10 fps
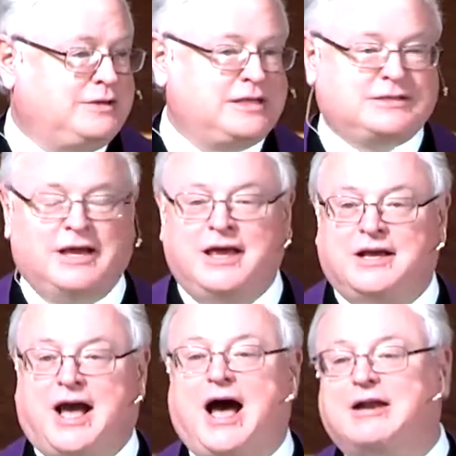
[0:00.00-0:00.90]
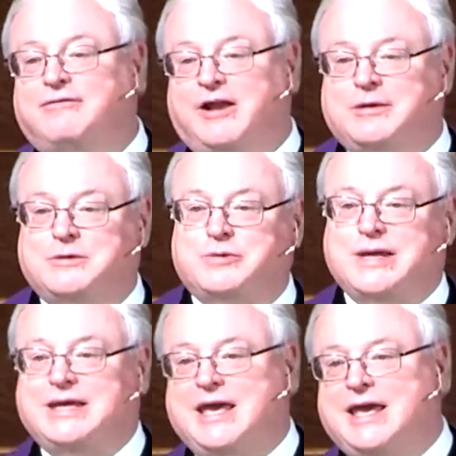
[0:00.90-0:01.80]
this conflict
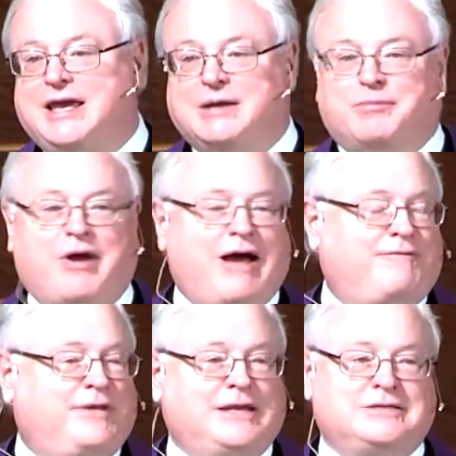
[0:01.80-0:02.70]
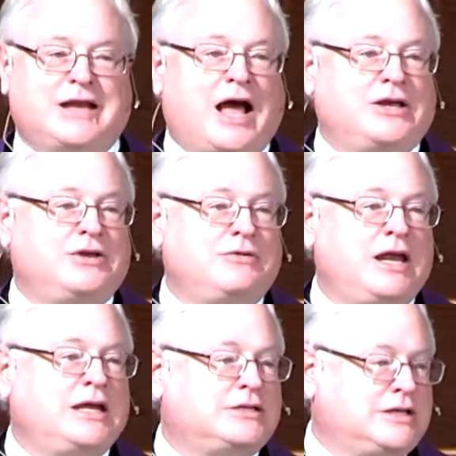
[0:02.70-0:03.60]
between king and prophet is not
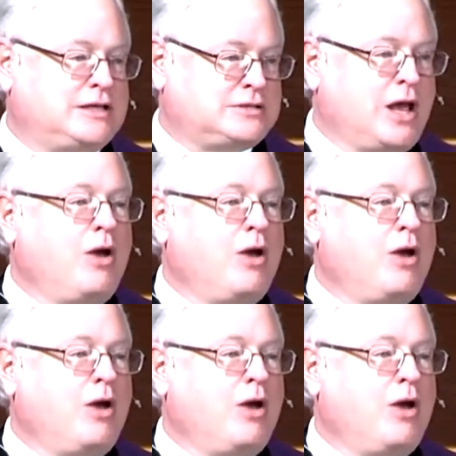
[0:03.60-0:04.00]
unique to this